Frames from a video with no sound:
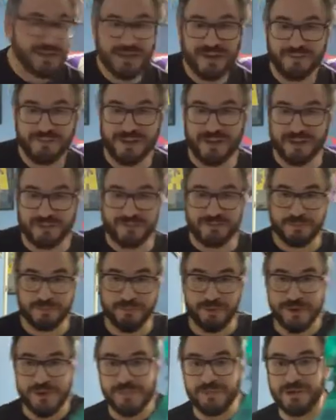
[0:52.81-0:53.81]
I've got a
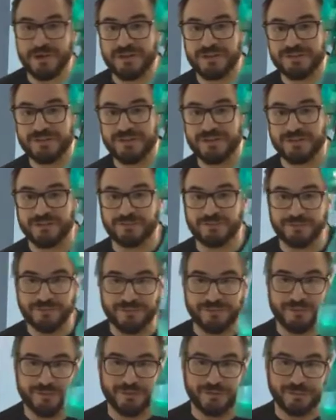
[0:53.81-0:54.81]
spray bottle here full
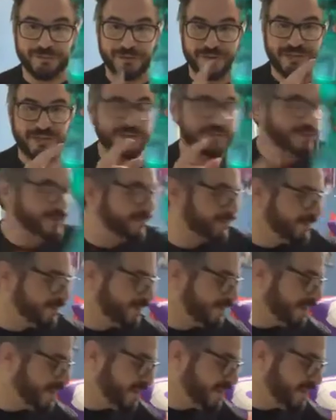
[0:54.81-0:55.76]
of a little bit of cleaner,